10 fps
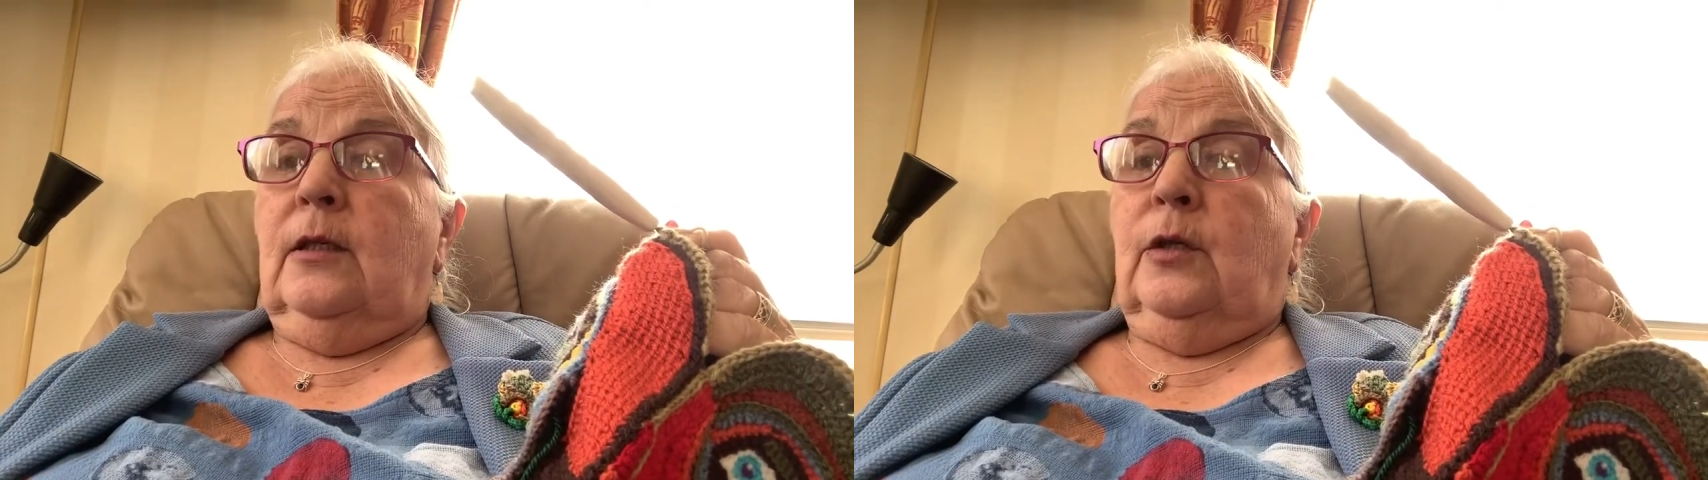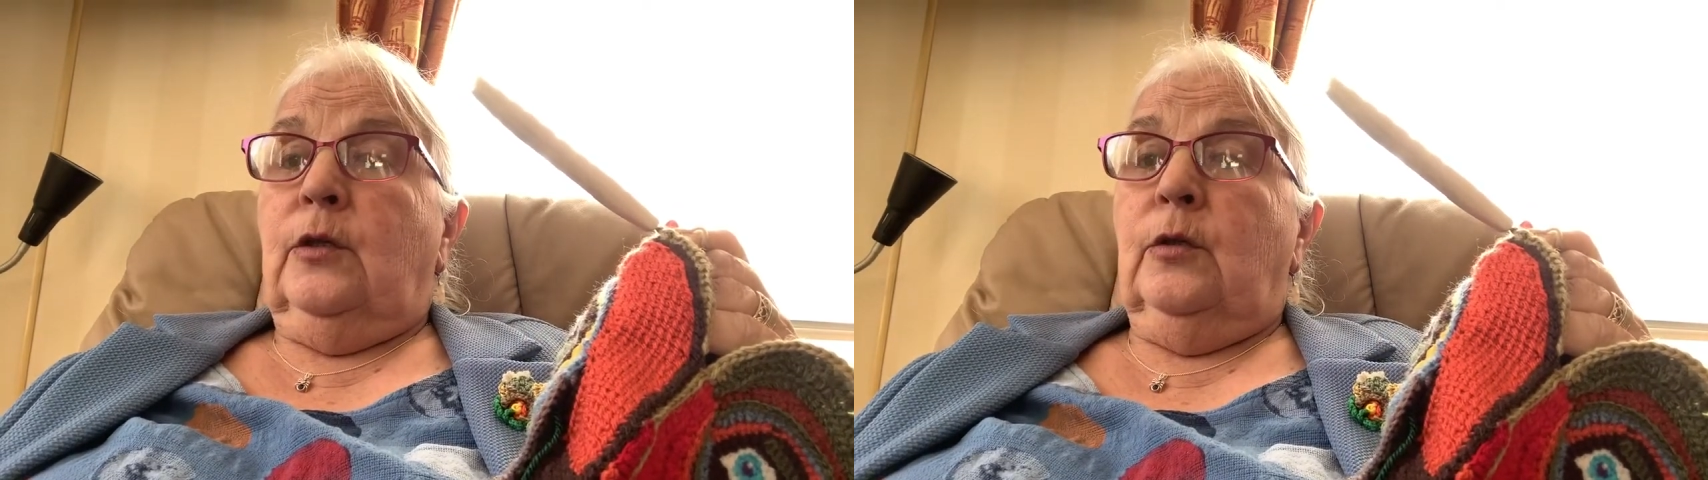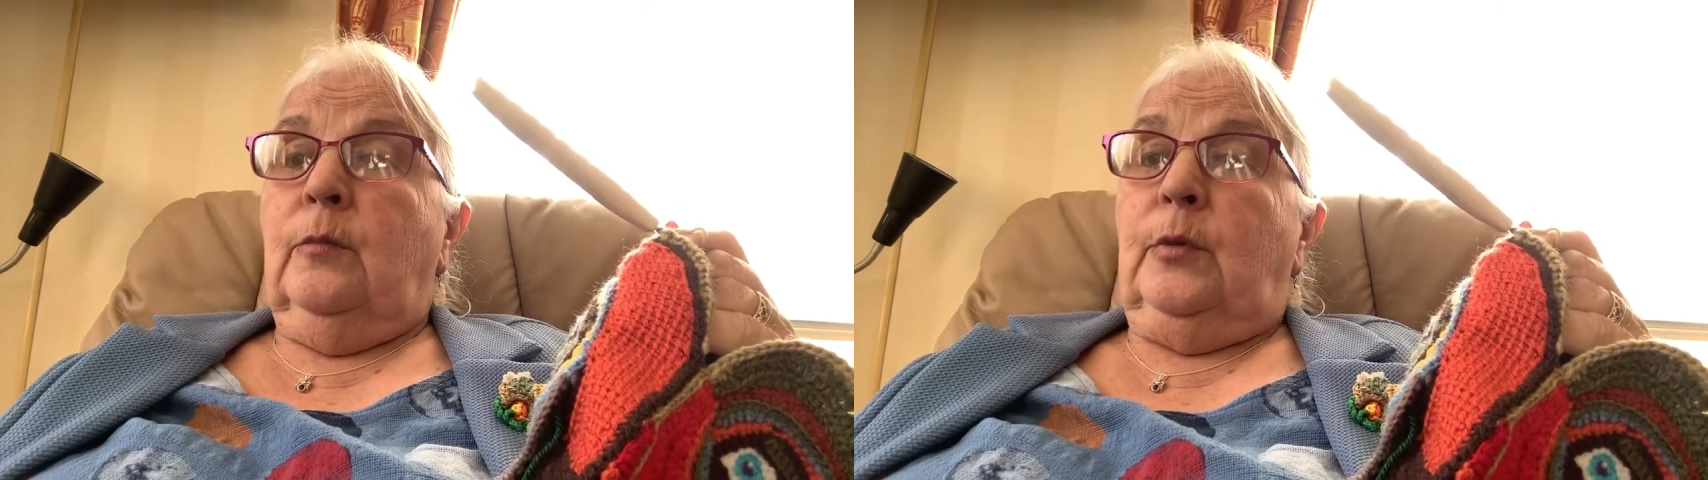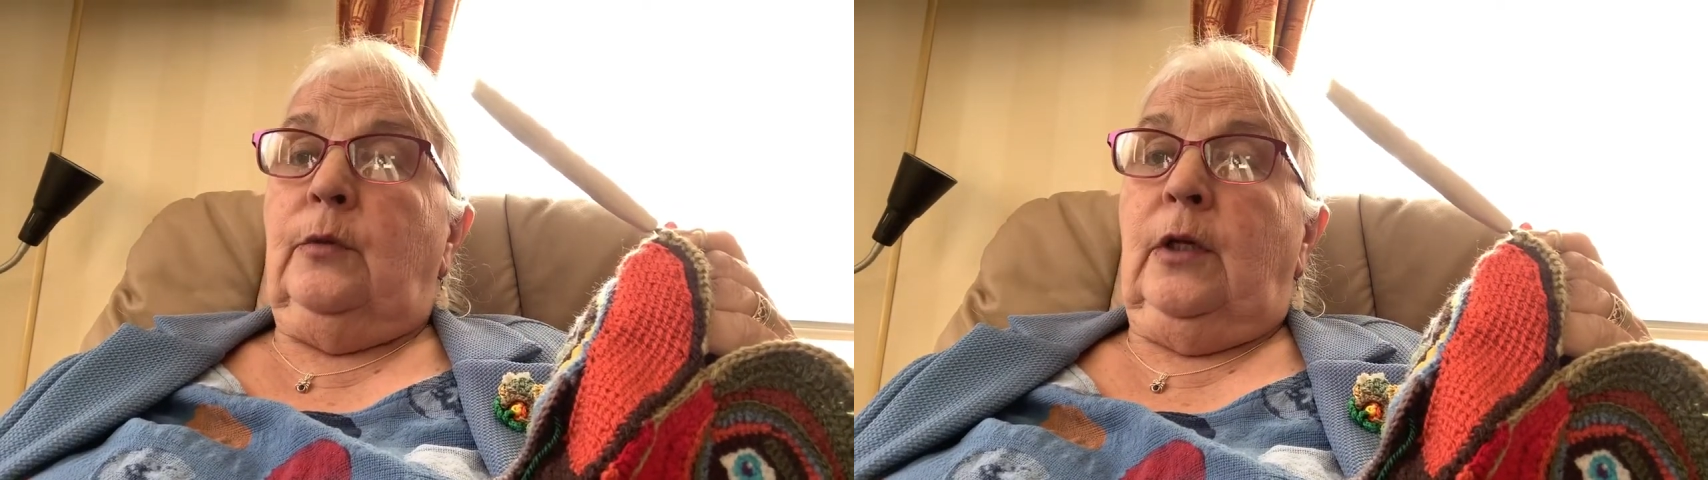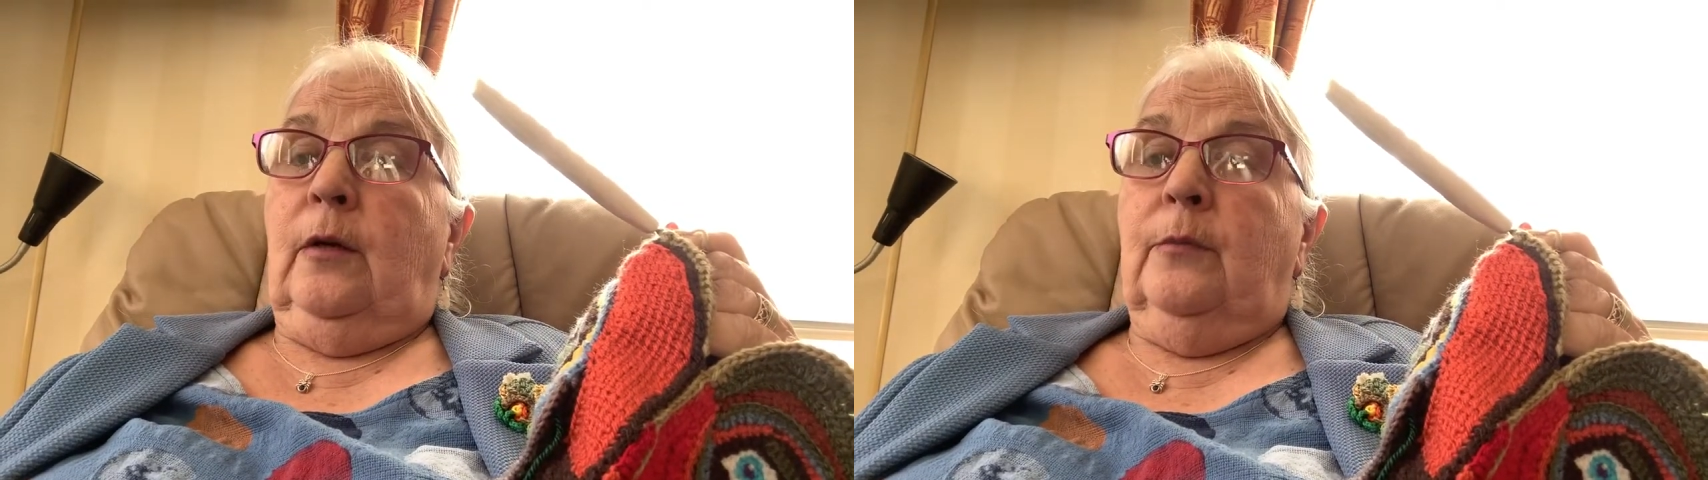you can do a
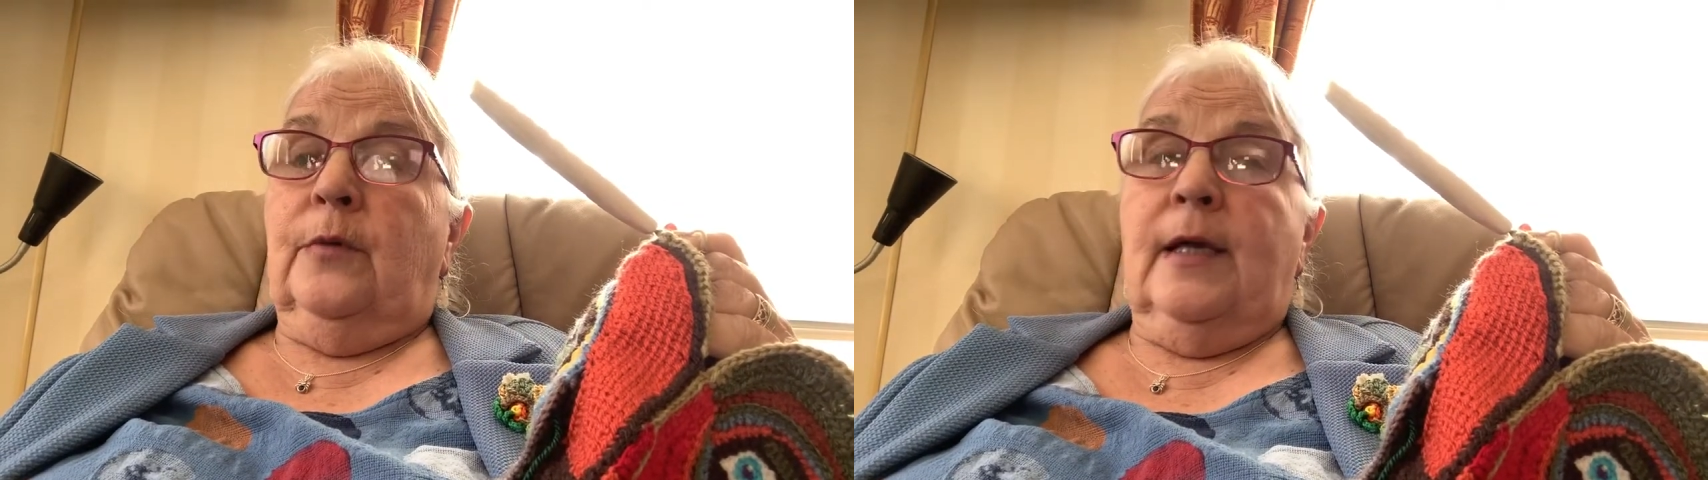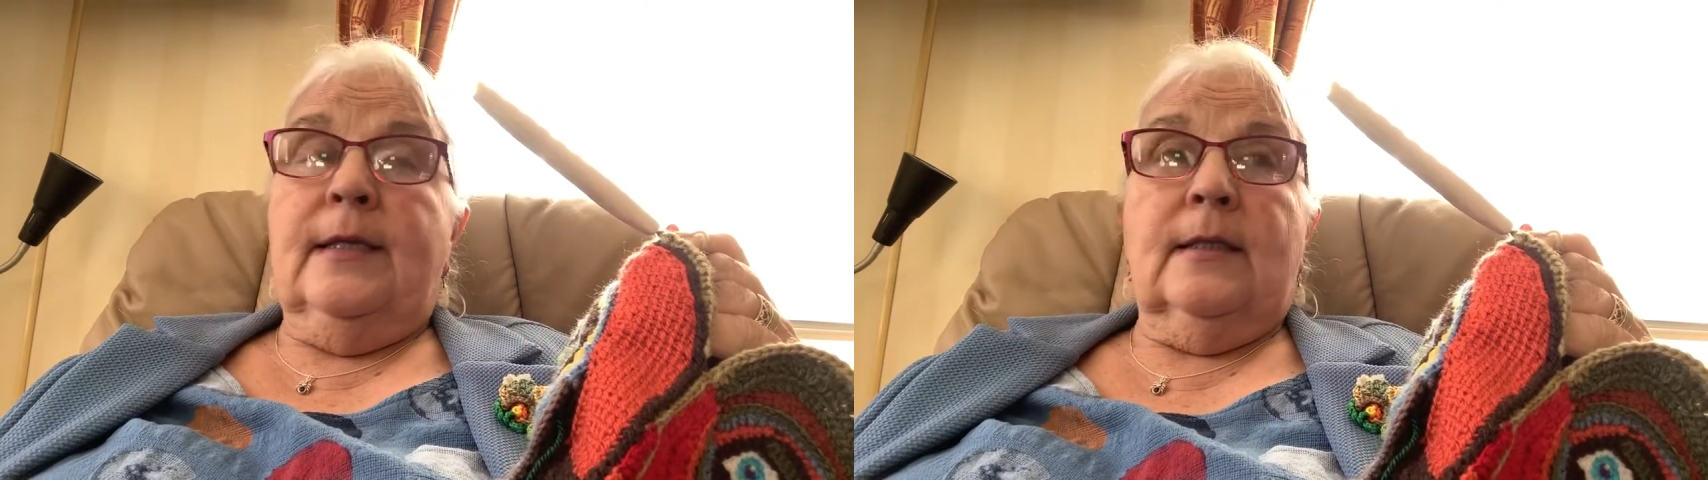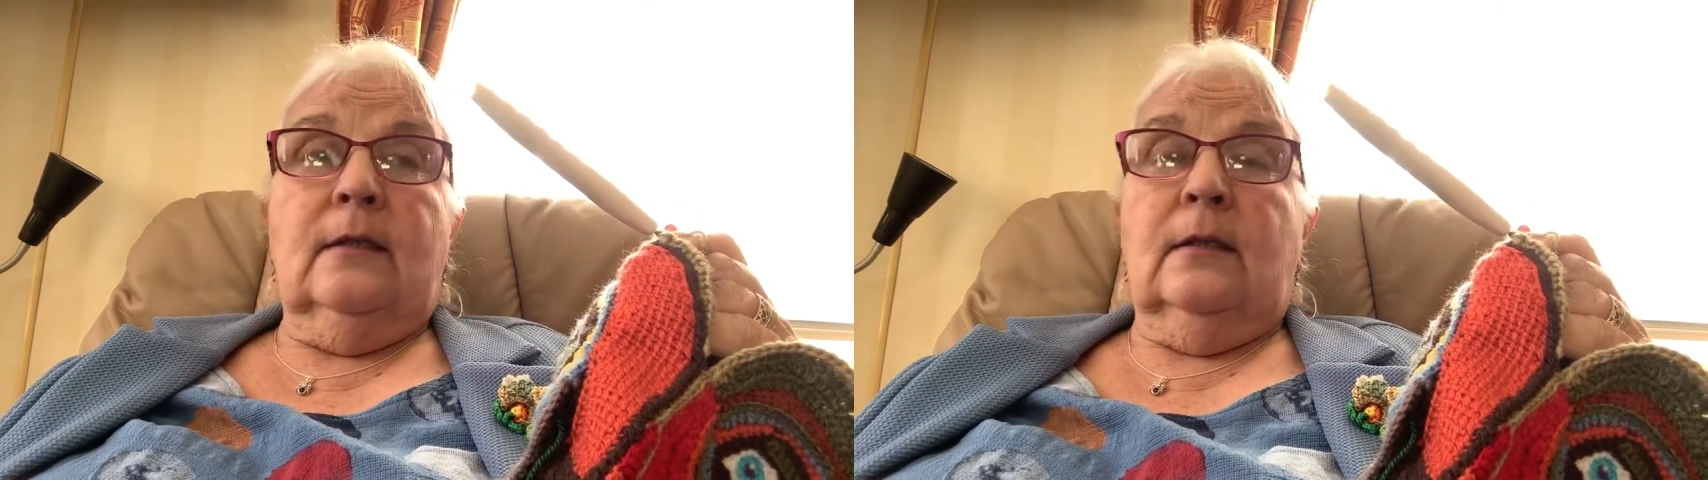bouillon bracelet